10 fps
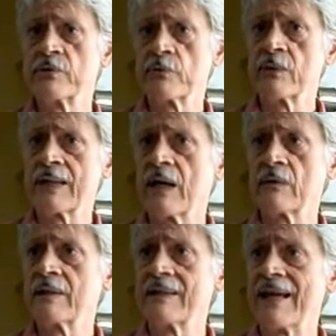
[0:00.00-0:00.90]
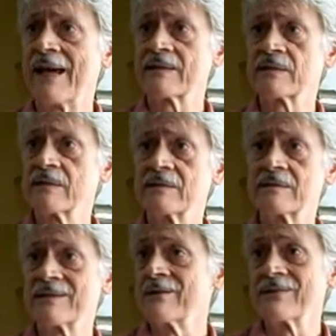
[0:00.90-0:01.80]
to run out any
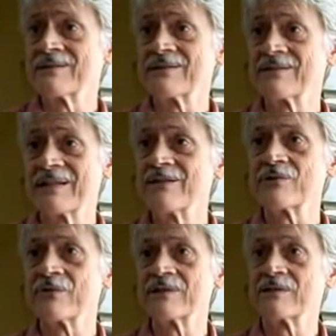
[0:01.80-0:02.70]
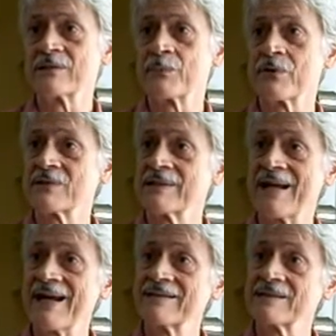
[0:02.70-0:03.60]
accidents, illnesses, and injuries that the person
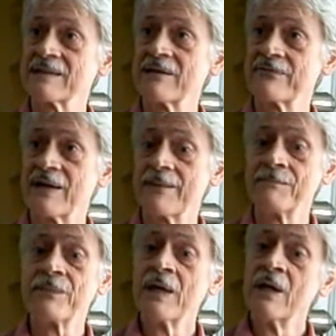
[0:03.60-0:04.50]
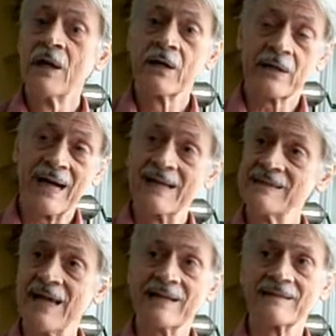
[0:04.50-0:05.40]
had this lifetime,
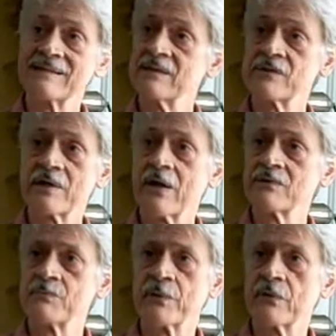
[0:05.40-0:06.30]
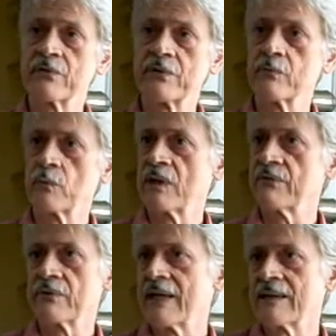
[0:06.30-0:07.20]
contact and discharge birth, and
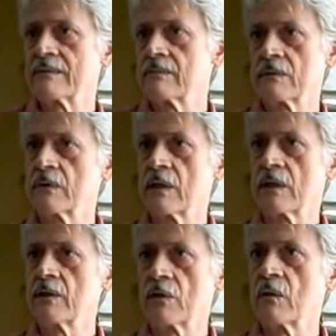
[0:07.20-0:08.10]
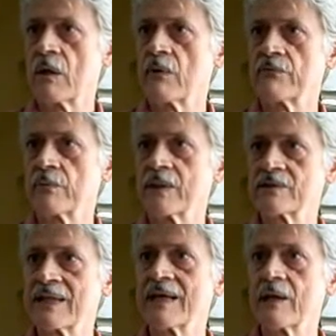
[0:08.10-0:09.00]
whatever that, however
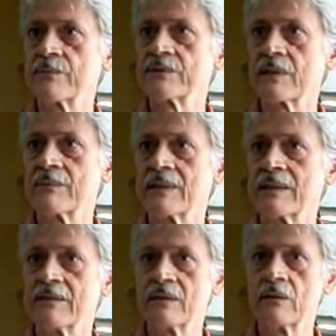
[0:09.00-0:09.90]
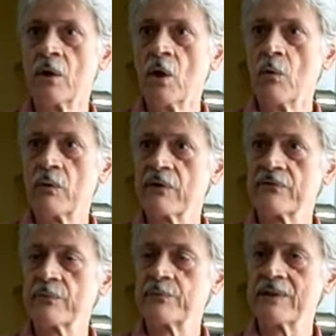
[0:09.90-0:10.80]
much that helped somebody, and then
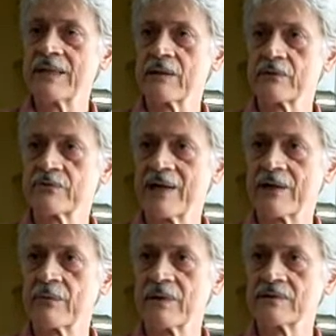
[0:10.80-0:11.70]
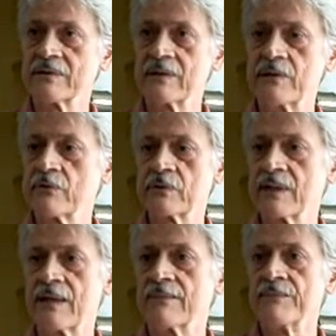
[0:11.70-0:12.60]
whatever their prenatal track was, and then you were
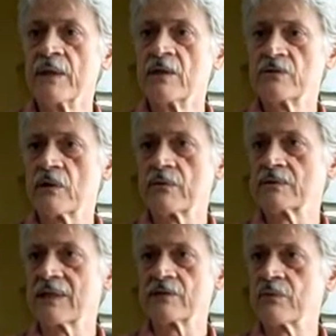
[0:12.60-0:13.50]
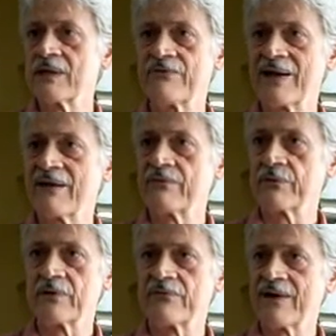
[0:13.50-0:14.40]
done. So it was like 25,
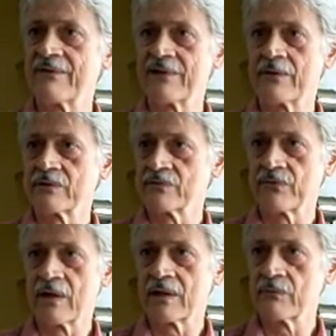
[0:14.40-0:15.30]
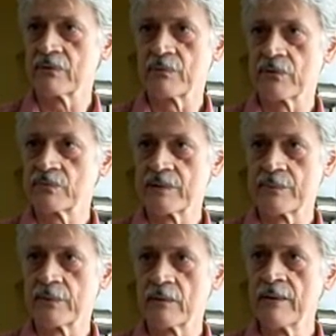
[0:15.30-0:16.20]
35 hours of auditing with most
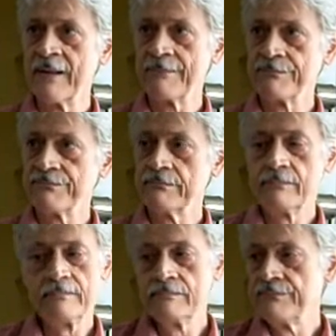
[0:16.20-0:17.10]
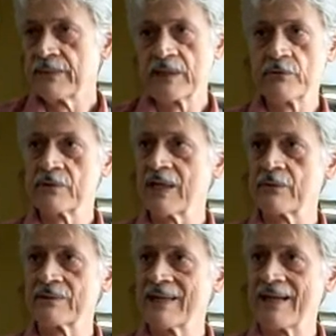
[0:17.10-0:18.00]
people. Then you were
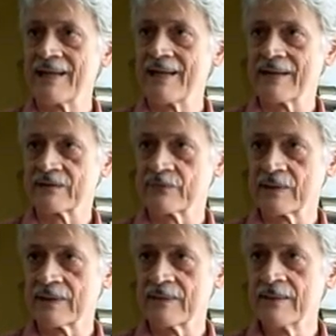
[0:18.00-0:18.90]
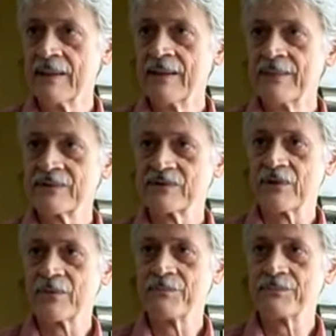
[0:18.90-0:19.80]
done with Dianetics, really.
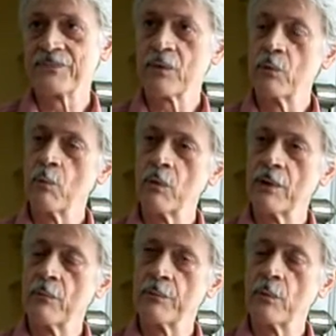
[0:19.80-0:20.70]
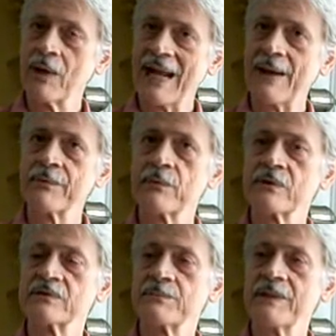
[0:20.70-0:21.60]
So, what happened
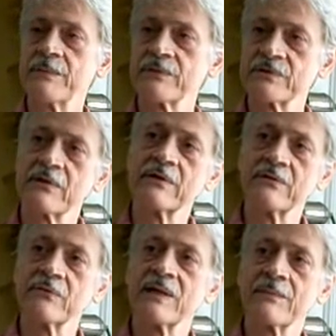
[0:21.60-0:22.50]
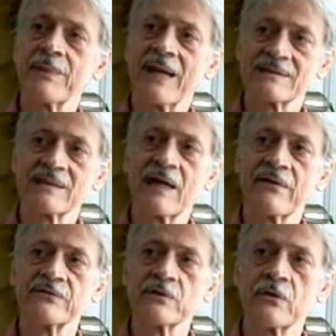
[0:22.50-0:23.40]
was that people started running past
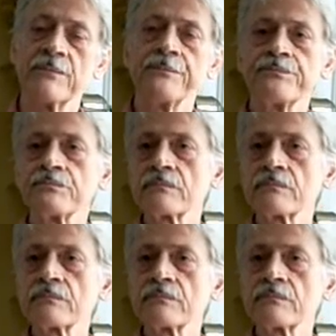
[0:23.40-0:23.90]
lives. So